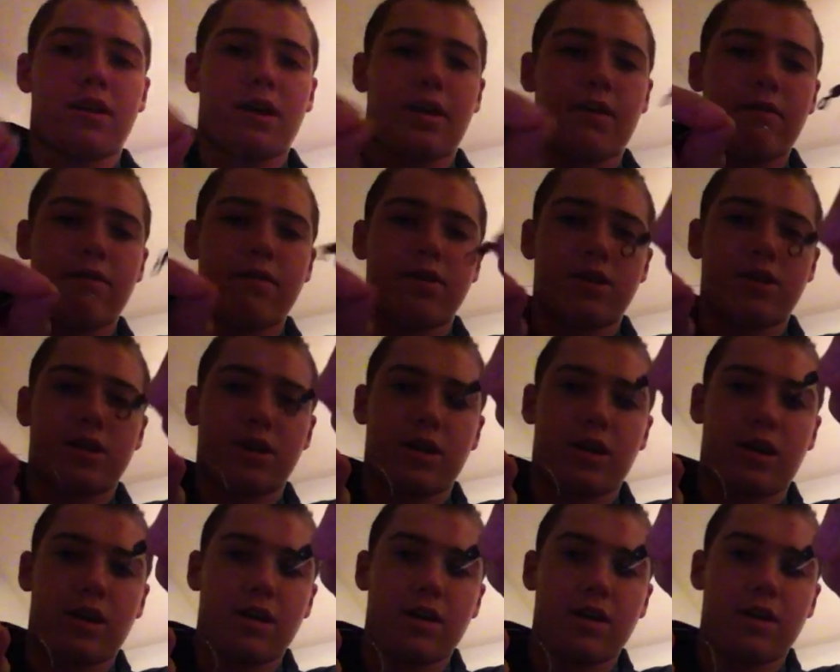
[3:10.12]
like fishing
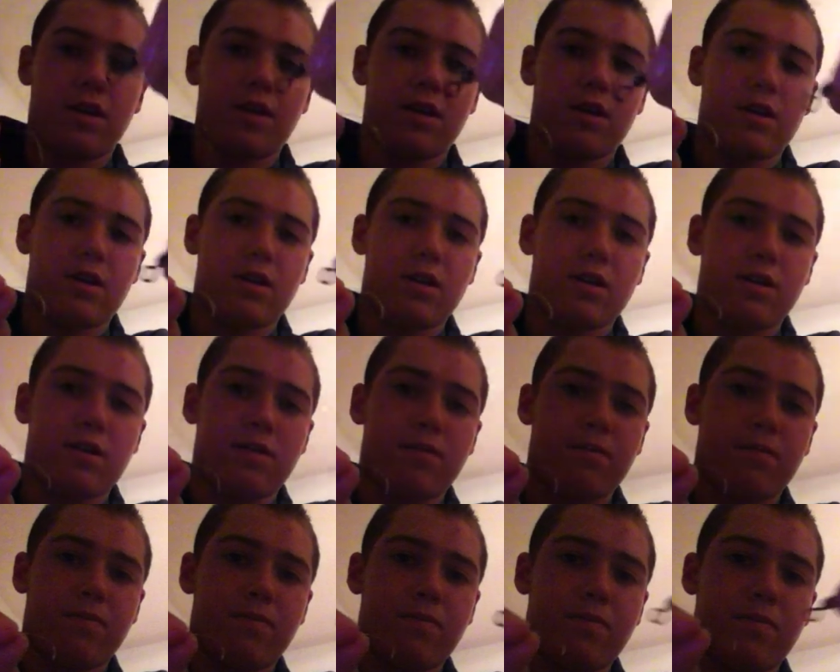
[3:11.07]
knot,
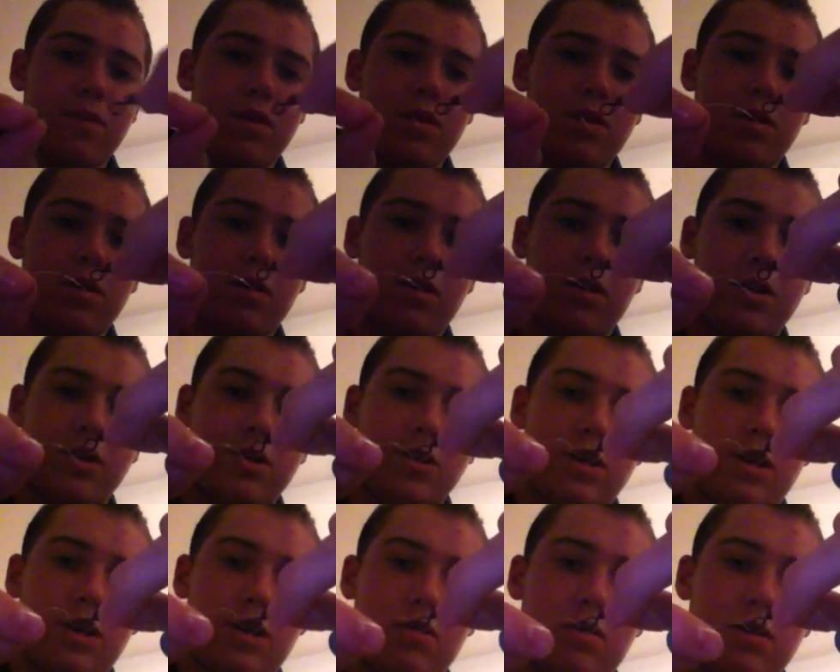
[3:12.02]
clench
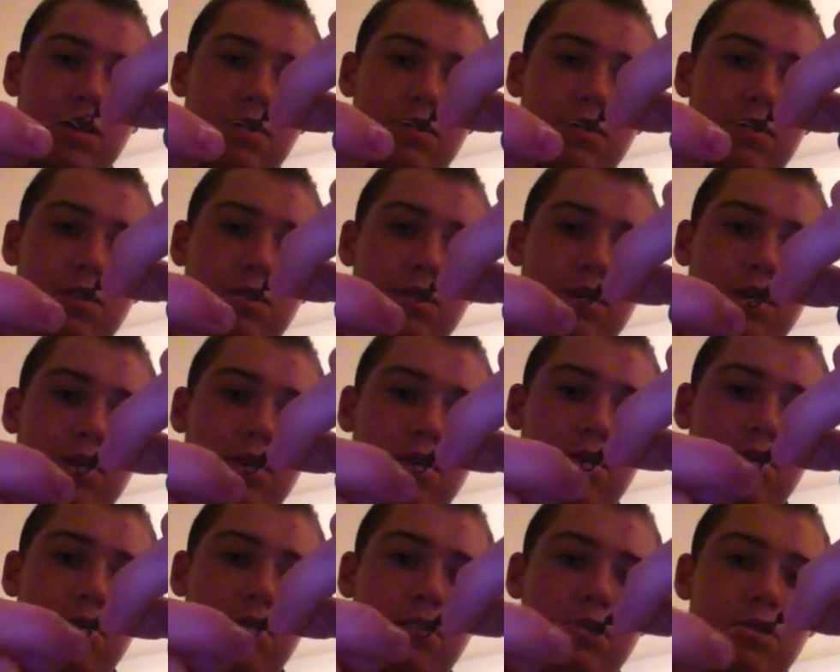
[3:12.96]
knot, whatever you can
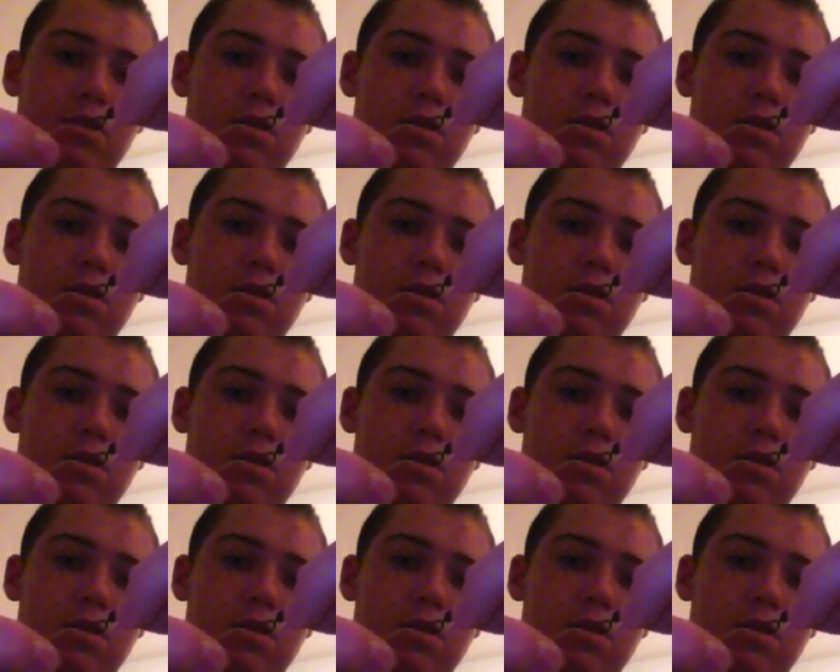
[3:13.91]
do.